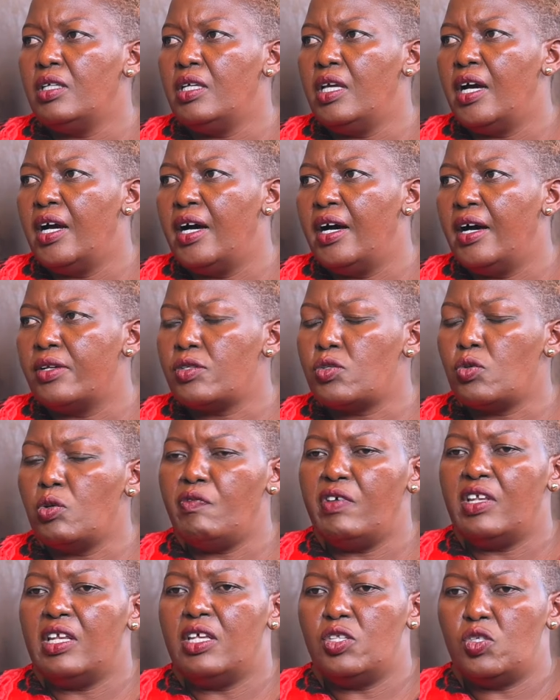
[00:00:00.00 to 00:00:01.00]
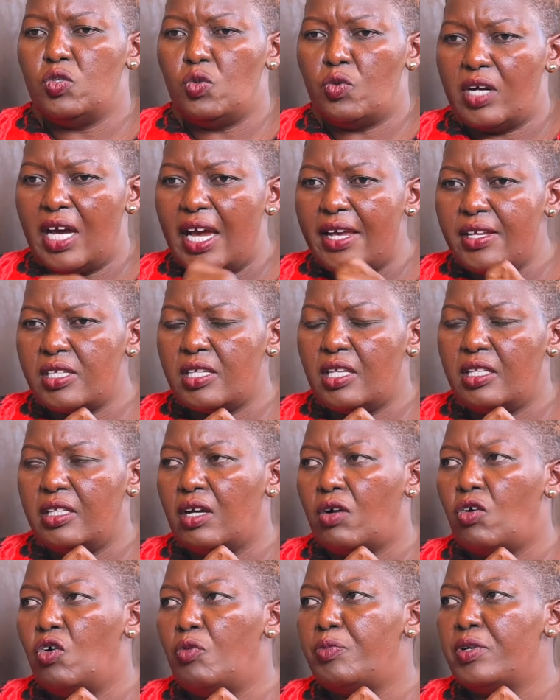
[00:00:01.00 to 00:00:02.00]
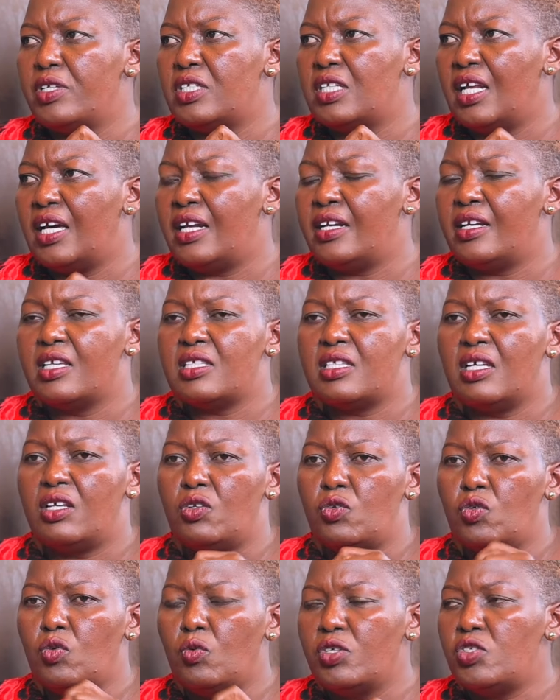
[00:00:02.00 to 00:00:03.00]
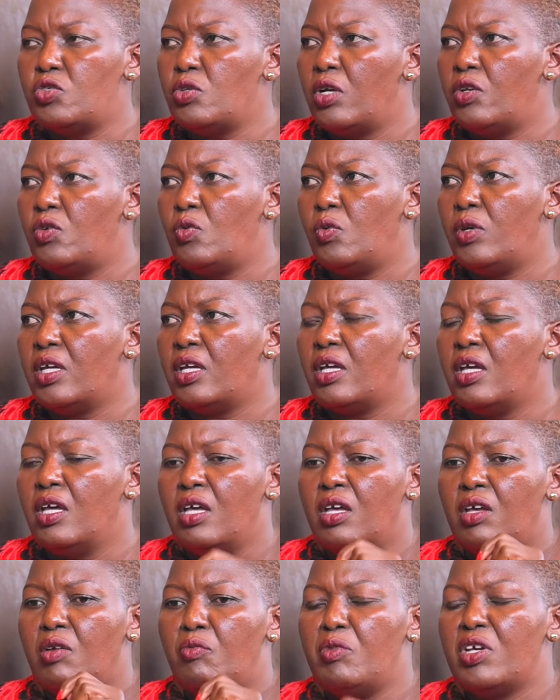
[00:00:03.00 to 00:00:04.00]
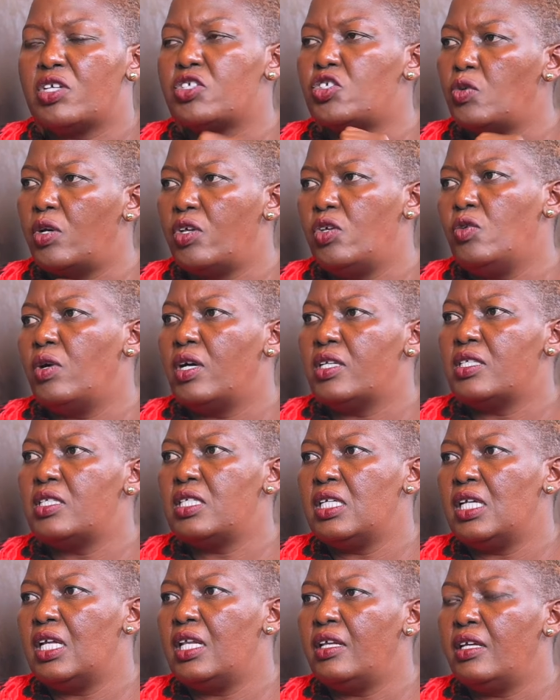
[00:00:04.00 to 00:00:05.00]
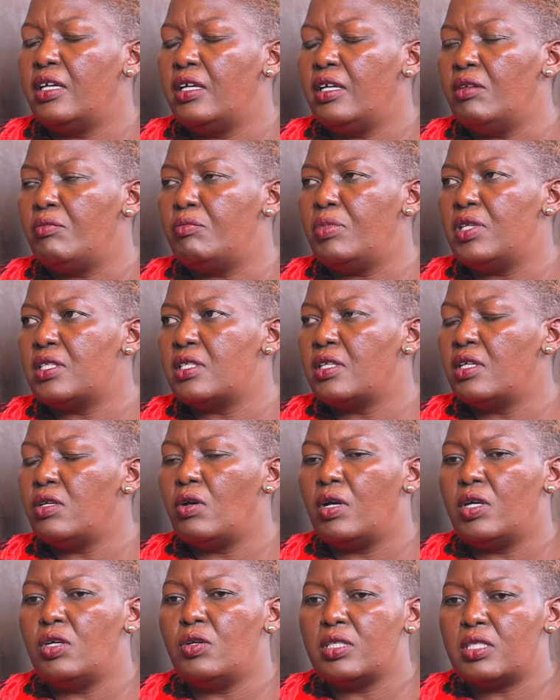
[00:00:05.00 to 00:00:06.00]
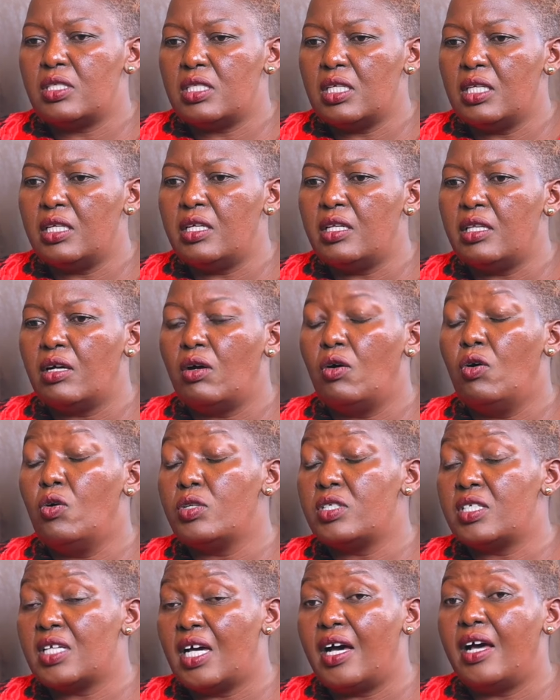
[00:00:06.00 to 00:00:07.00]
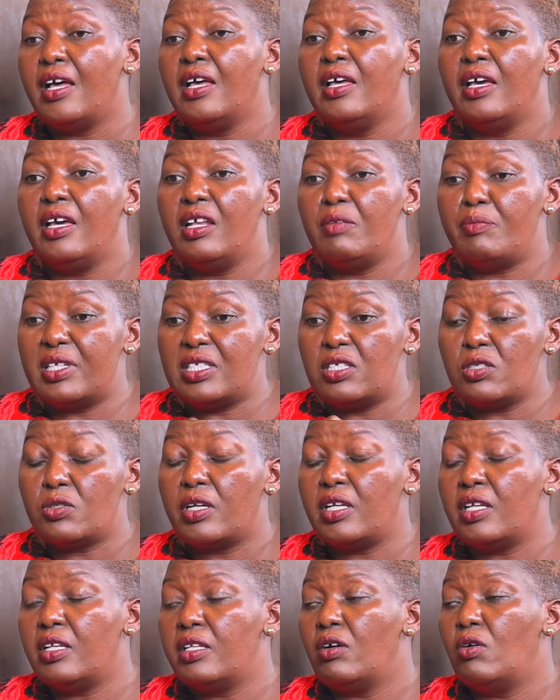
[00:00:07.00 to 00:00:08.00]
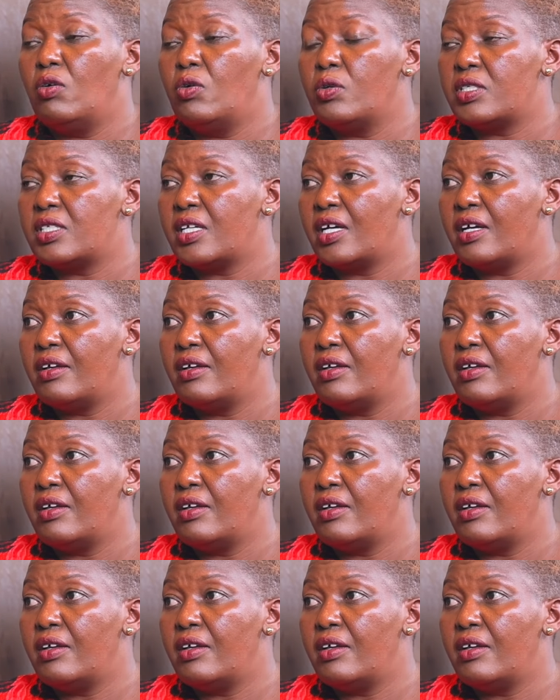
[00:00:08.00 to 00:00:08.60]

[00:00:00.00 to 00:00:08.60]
Yeah. So even as you rise in the corporate land and do what you are doing, make sure you are still in business. You are still in the altar, and particularly in the altar.